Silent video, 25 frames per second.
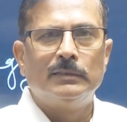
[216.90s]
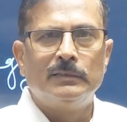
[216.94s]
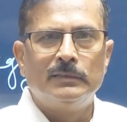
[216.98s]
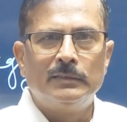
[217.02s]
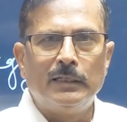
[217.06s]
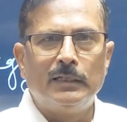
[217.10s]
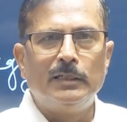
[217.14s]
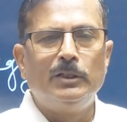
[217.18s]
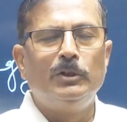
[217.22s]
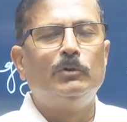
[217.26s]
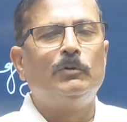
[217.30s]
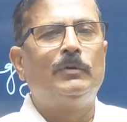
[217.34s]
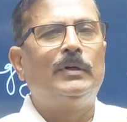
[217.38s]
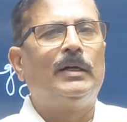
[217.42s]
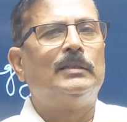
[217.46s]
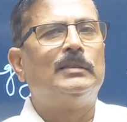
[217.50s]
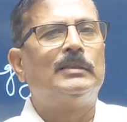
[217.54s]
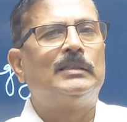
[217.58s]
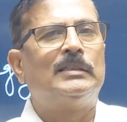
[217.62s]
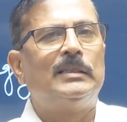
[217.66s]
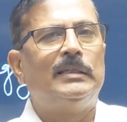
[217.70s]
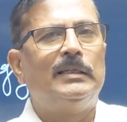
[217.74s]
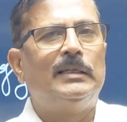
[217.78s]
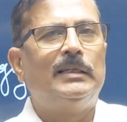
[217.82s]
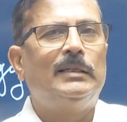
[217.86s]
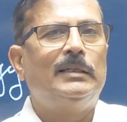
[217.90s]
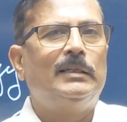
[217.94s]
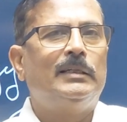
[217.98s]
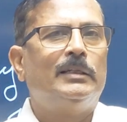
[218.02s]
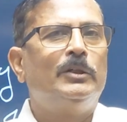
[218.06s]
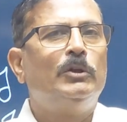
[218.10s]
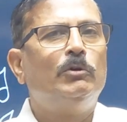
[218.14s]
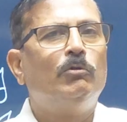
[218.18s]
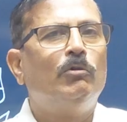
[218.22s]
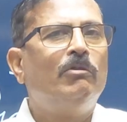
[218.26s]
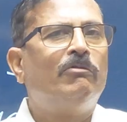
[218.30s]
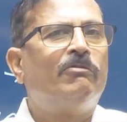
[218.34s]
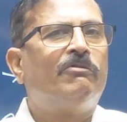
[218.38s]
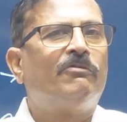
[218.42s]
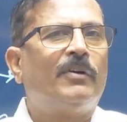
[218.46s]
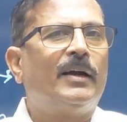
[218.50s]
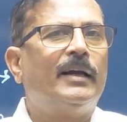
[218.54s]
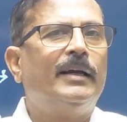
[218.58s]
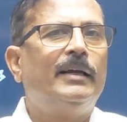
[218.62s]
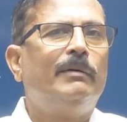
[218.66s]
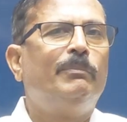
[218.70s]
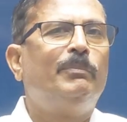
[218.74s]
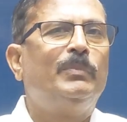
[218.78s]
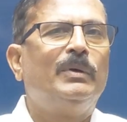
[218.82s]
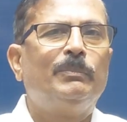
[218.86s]
Then you can say, you will
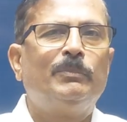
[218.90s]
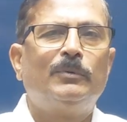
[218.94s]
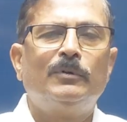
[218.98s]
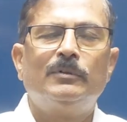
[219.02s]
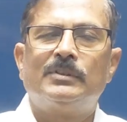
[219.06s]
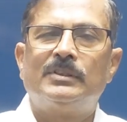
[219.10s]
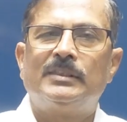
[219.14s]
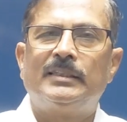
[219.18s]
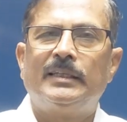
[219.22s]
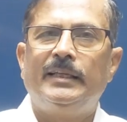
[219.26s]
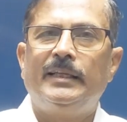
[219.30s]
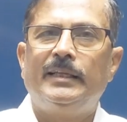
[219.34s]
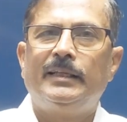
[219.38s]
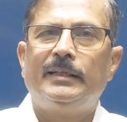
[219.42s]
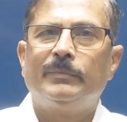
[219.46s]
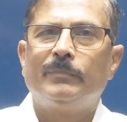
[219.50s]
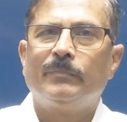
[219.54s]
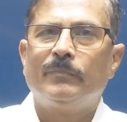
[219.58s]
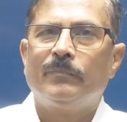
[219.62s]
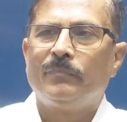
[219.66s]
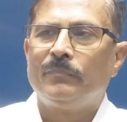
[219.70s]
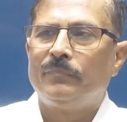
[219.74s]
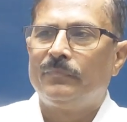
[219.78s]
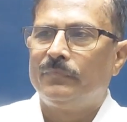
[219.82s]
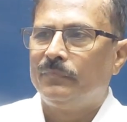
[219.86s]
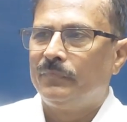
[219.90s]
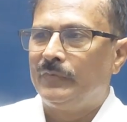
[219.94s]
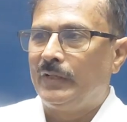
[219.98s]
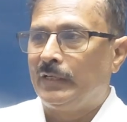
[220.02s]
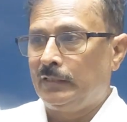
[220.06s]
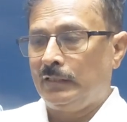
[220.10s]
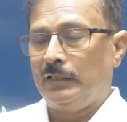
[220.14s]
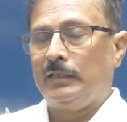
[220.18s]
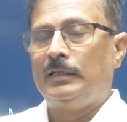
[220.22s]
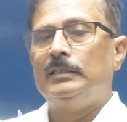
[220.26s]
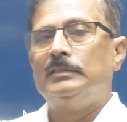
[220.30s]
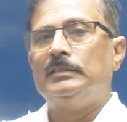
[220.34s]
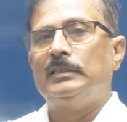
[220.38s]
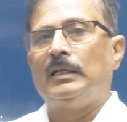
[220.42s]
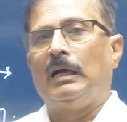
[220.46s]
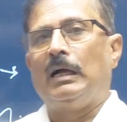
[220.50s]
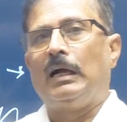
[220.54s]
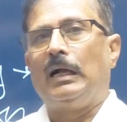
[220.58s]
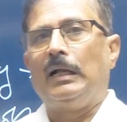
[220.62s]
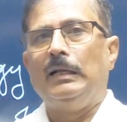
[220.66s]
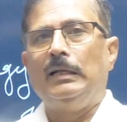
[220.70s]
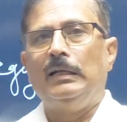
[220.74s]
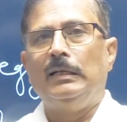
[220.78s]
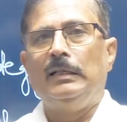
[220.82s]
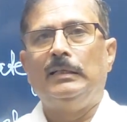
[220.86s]
find people saying that it is a
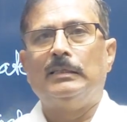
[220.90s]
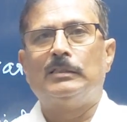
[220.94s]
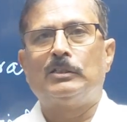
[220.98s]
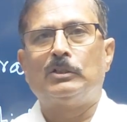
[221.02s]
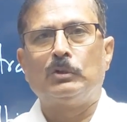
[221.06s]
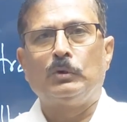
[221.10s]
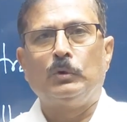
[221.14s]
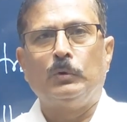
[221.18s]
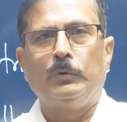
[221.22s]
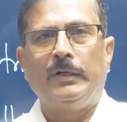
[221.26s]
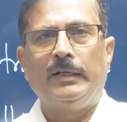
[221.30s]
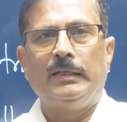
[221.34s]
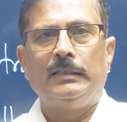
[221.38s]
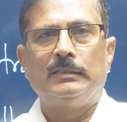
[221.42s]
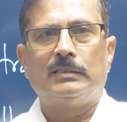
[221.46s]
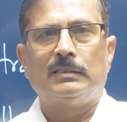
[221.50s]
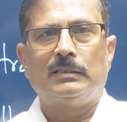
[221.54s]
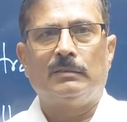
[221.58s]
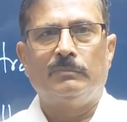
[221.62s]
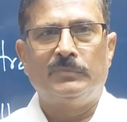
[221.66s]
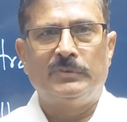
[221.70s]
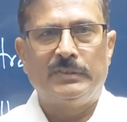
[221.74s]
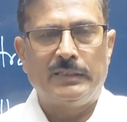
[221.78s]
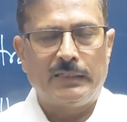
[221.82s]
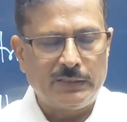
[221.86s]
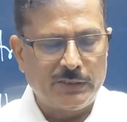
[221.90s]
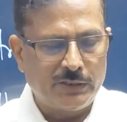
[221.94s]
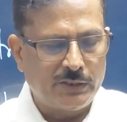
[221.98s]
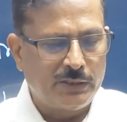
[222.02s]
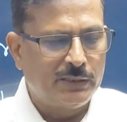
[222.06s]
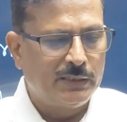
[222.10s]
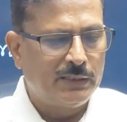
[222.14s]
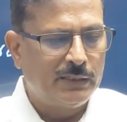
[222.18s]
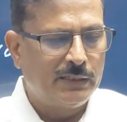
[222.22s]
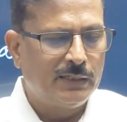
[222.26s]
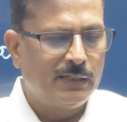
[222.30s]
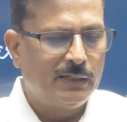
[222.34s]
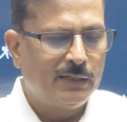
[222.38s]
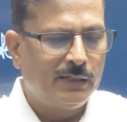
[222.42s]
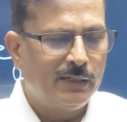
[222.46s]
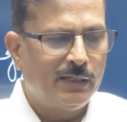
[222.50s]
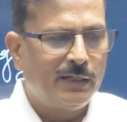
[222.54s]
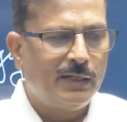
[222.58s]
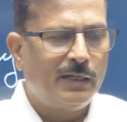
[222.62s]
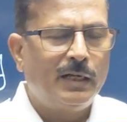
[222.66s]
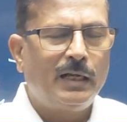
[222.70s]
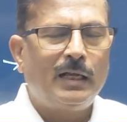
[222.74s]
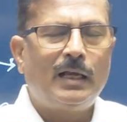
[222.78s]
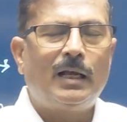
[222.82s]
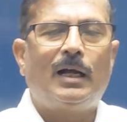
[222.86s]
highly scoring subject.
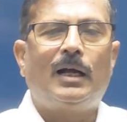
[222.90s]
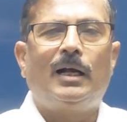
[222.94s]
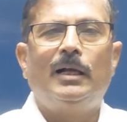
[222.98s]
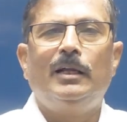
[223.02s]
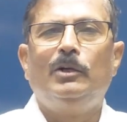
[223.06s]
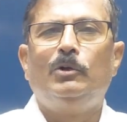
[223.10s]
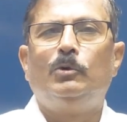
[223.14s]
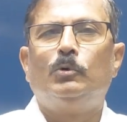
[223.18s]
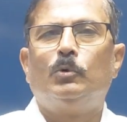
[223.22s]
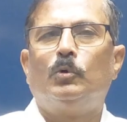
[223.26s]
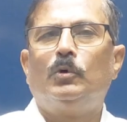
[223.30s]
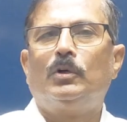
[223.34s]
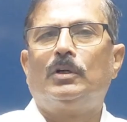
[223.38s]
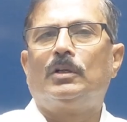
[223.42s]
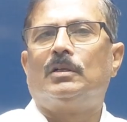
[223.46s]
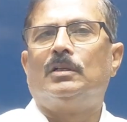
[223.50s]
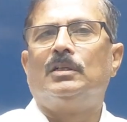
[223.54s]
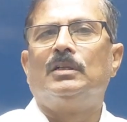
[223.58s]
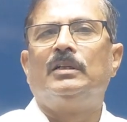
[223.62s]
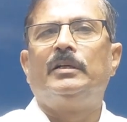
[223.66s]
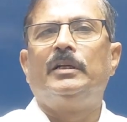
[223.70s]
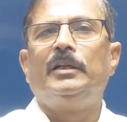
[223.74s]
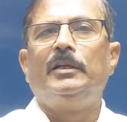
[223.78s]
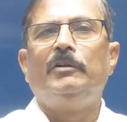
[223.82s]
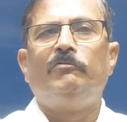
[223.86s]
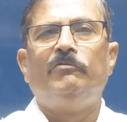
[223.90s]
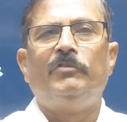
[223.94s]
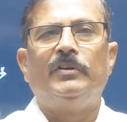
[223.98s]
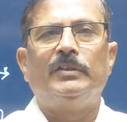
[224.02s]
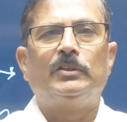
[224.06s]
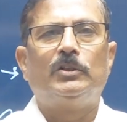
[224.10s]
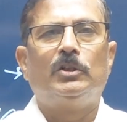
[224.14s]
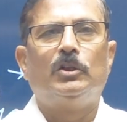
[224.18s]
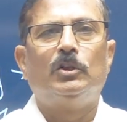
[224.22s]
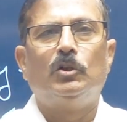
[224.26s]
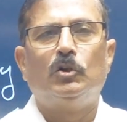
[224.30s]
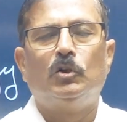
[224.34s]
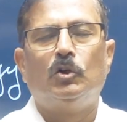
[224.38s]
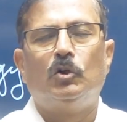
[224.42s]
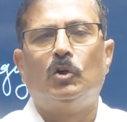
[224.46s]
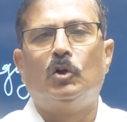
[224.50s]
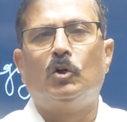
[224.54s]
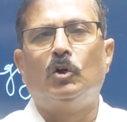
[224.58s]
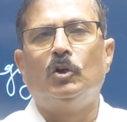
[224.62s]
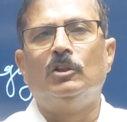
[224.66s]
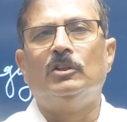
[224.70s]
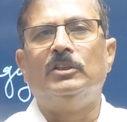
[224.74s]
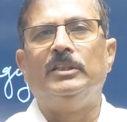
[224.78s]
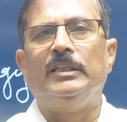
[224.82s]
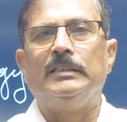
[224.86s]
I don't agree with
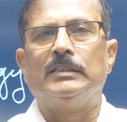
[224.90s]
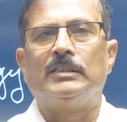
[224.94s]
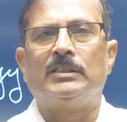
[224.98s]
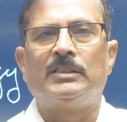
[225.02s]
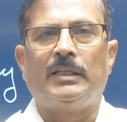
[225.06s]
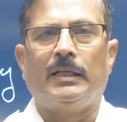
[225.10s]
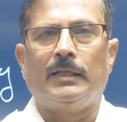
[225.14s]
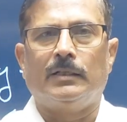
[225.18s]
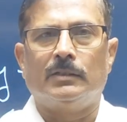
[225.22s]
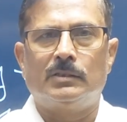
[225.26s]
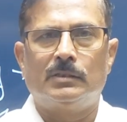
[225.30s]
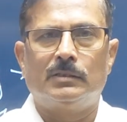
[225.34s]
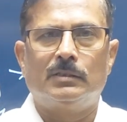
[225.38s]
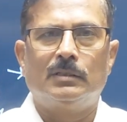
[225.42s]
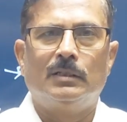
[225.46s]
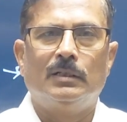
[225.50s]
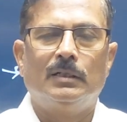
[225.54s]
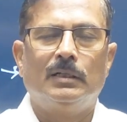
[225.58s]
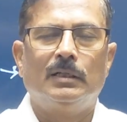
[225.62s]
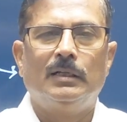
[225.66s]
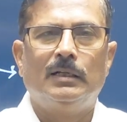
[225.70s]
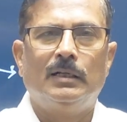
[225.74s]
all these things.